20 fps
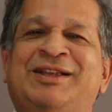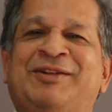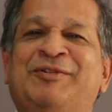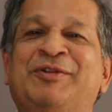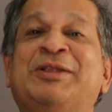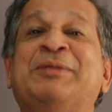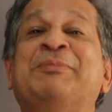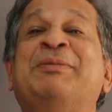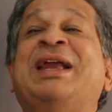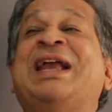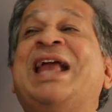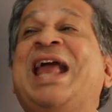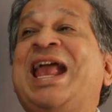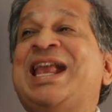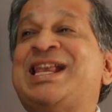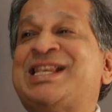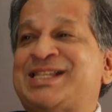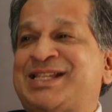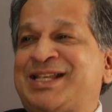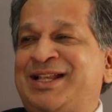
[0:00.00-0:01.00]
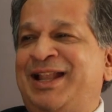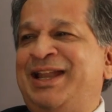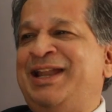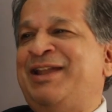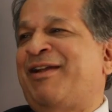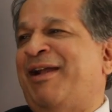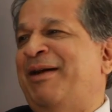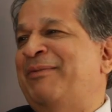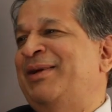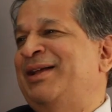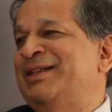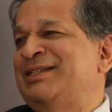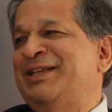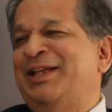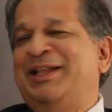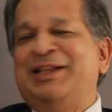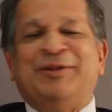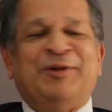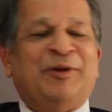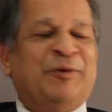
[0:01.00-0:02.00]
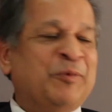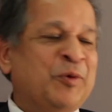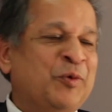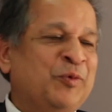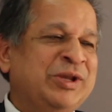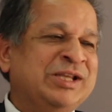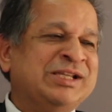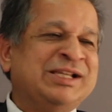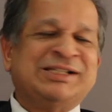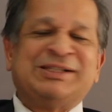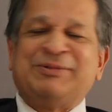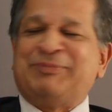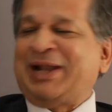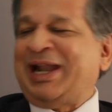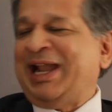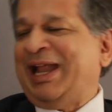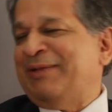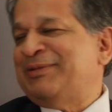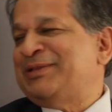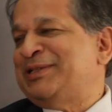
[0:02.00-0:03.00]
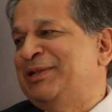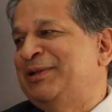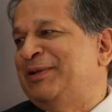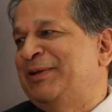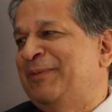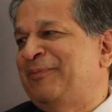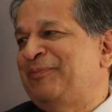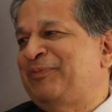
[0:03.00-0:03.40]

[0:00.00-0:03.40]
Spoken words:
which will make excellent dramas and, you know, movies, perhaps, you know.